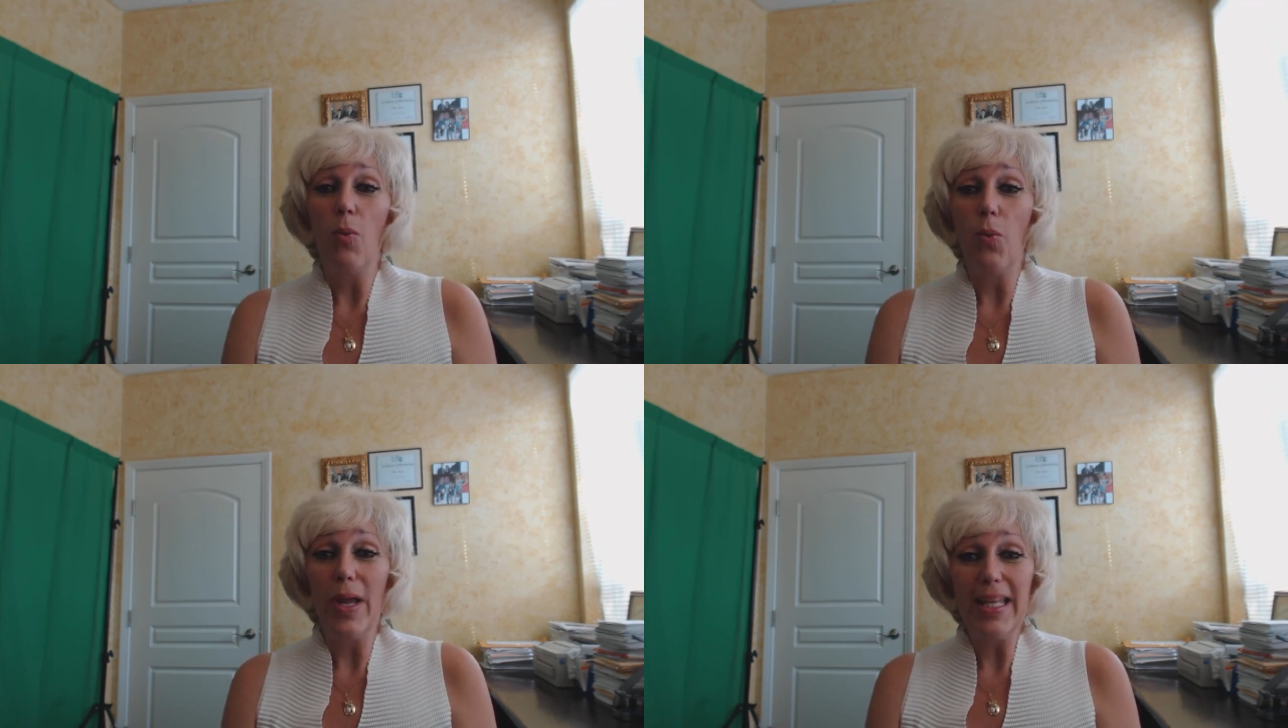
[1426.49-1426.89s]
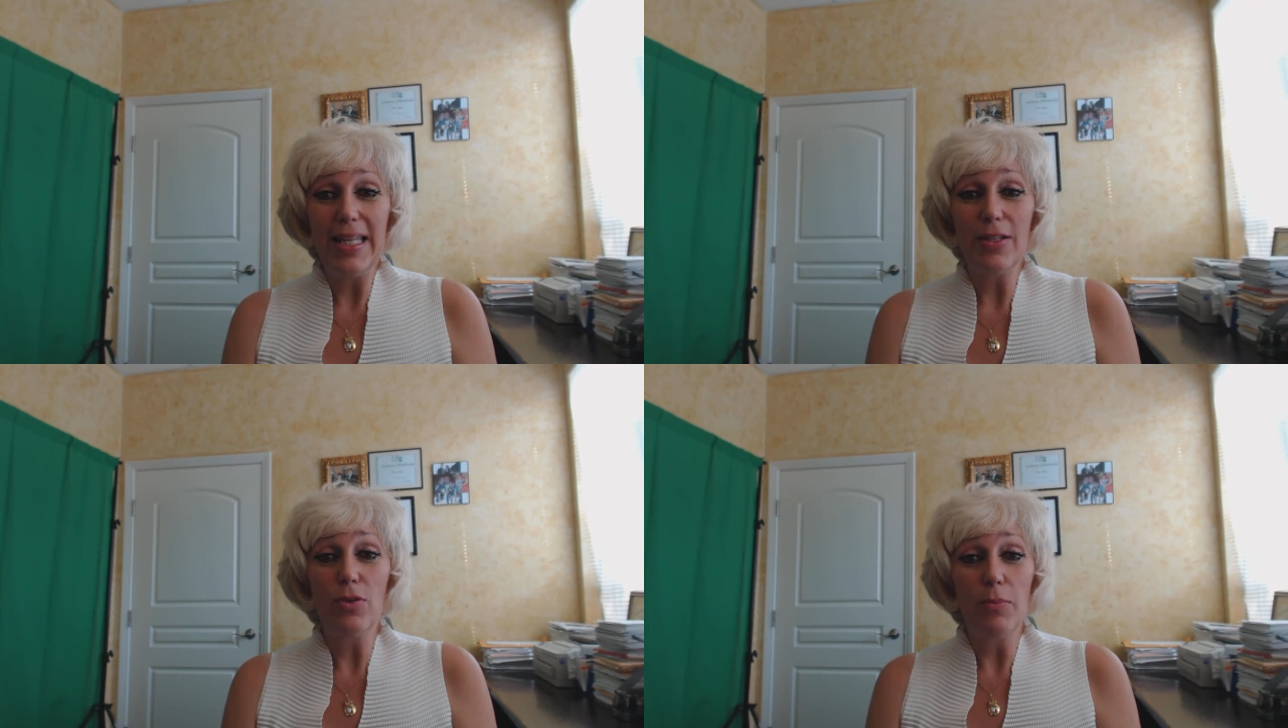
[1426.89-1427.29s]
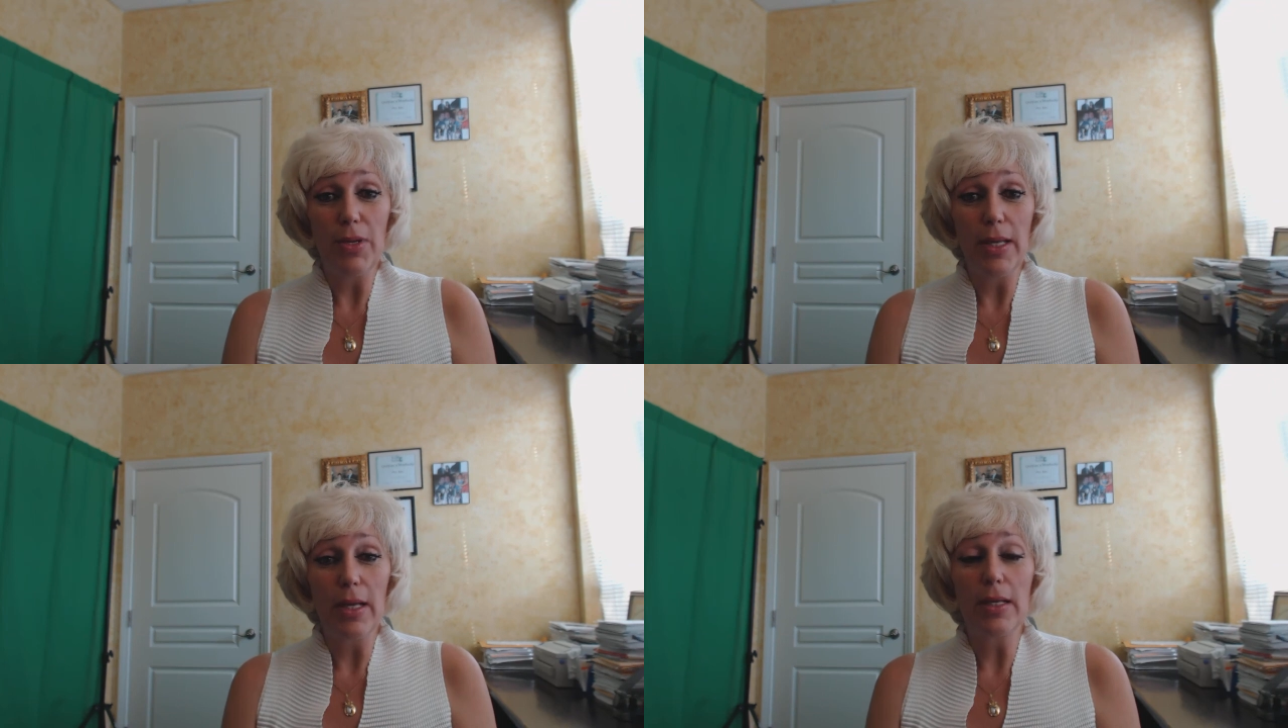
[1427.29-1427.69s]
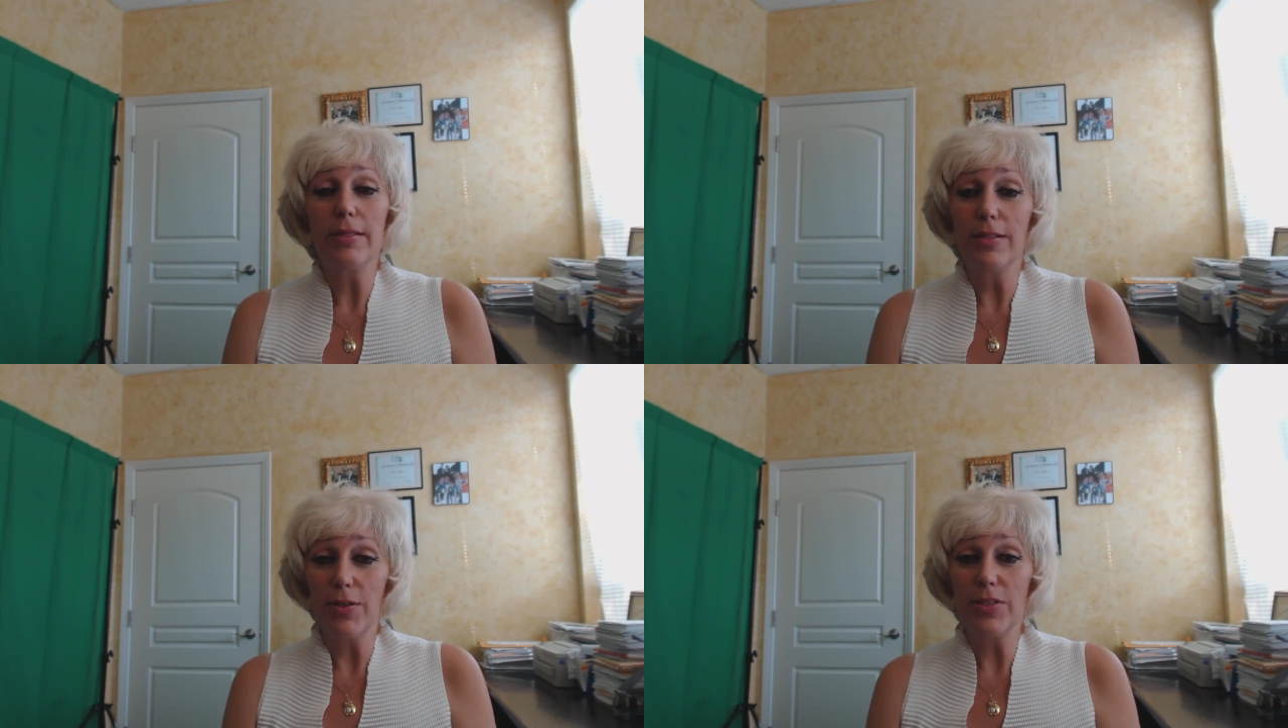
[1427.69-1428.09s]
We need to bring
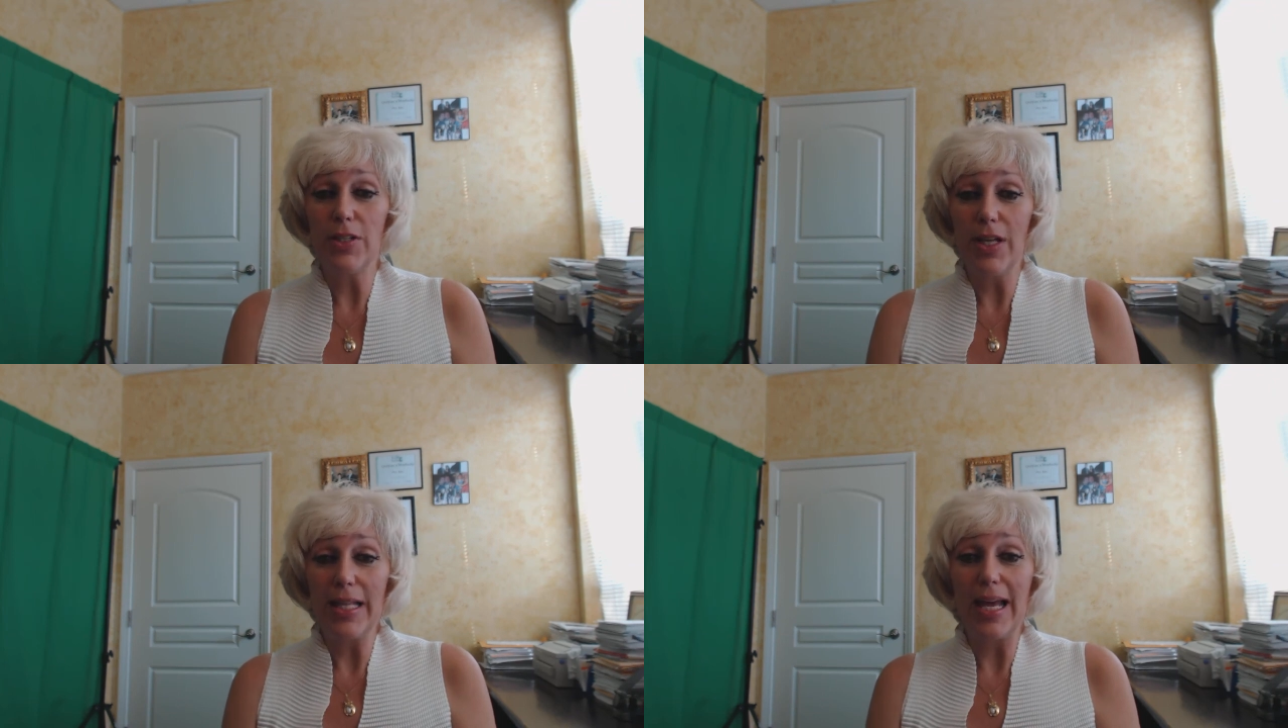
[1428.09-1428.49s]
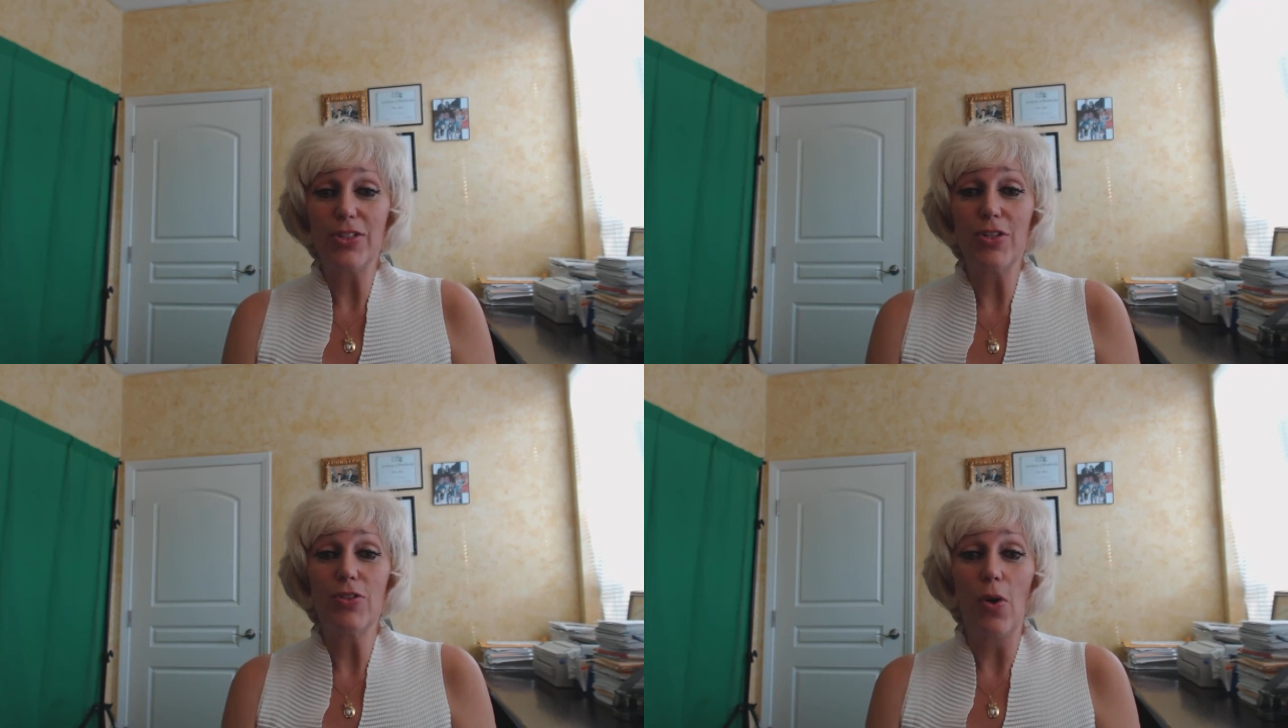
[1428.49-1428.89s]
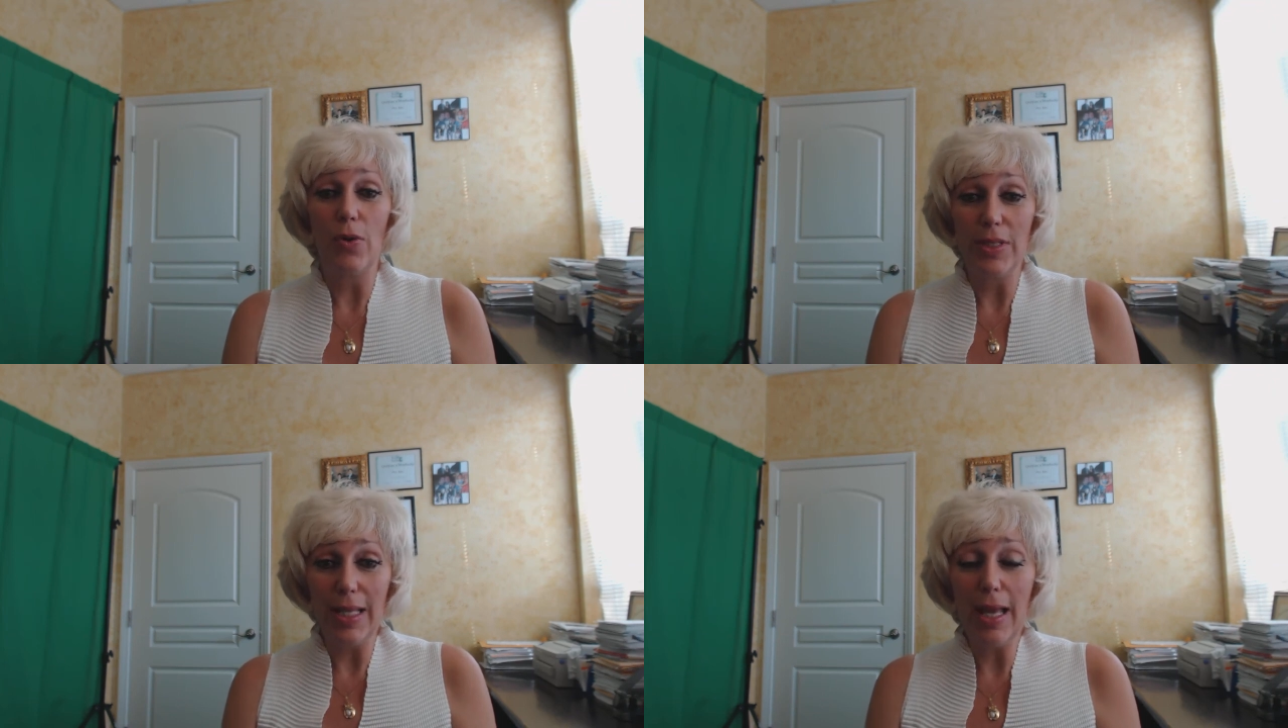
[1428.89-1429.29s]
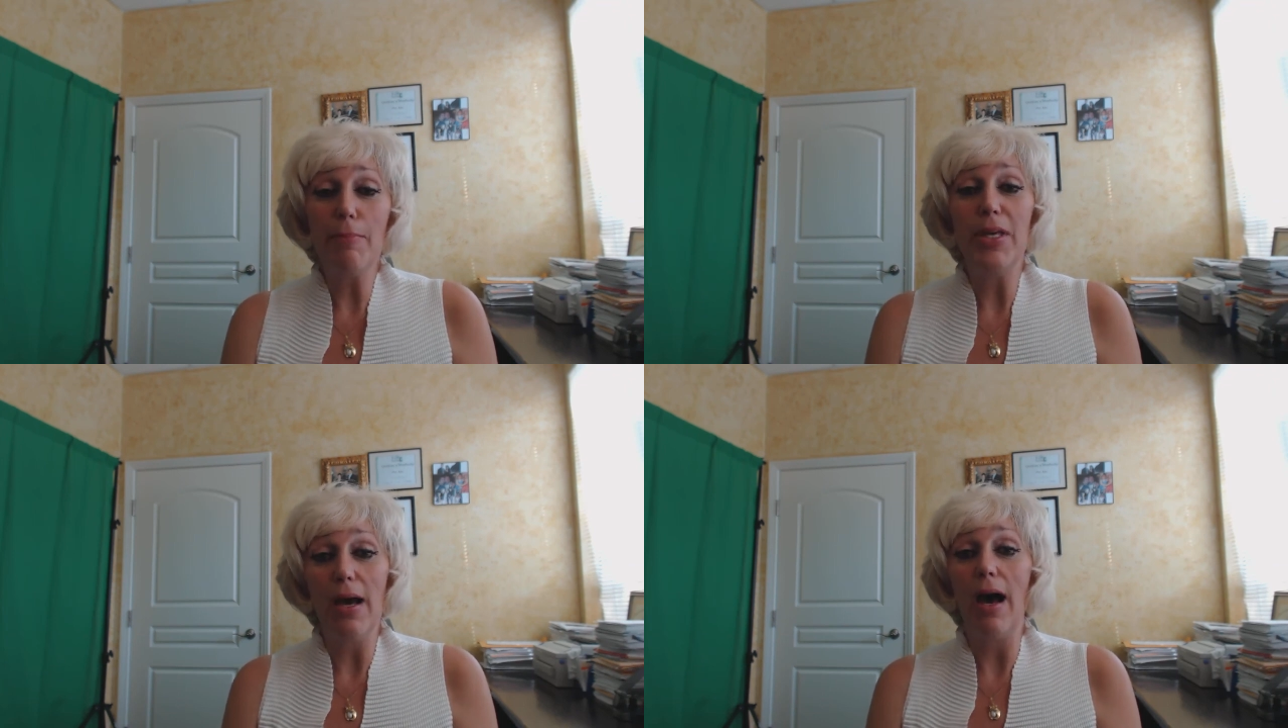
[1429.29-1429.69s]
serious legal actions on
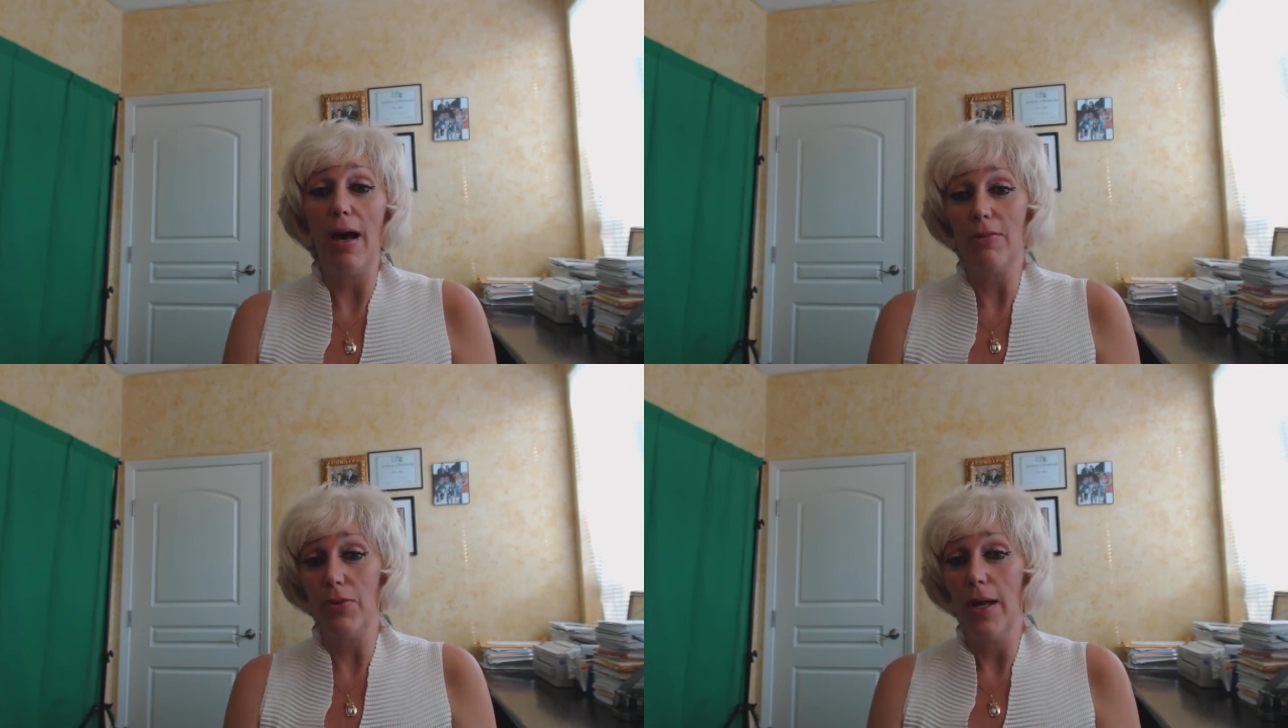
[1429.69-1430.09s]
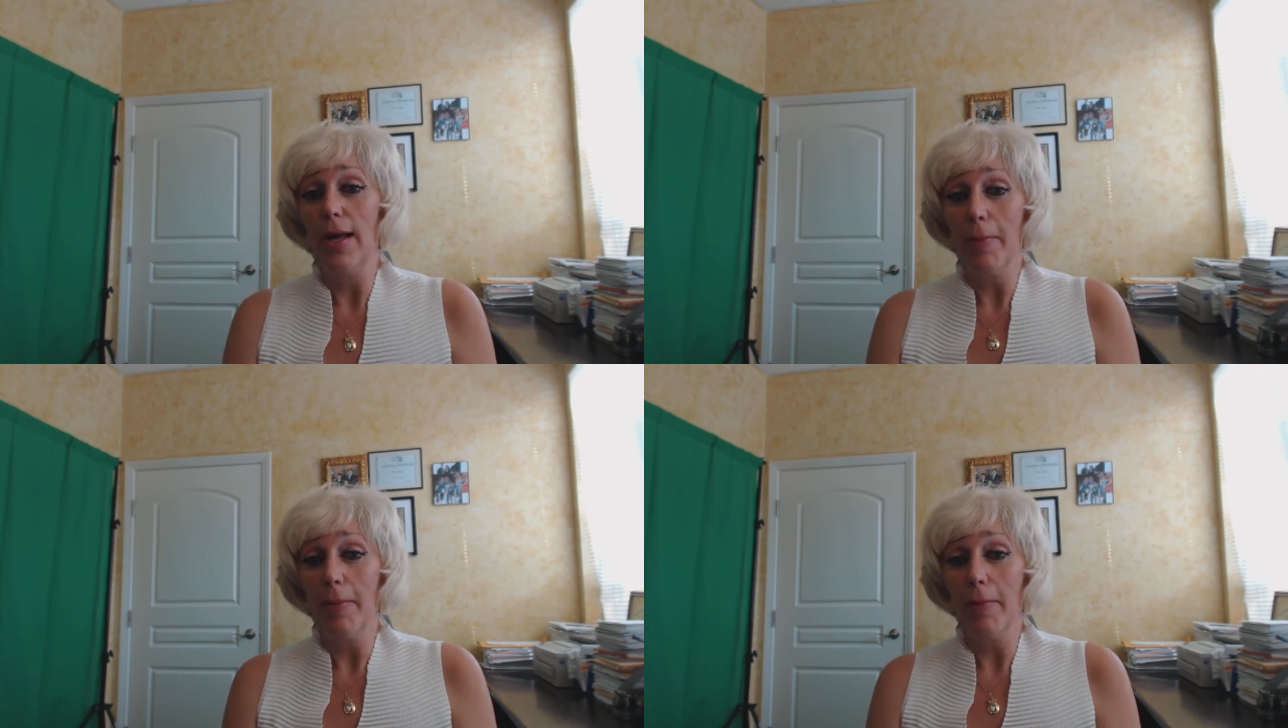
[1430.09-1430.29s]
their behalf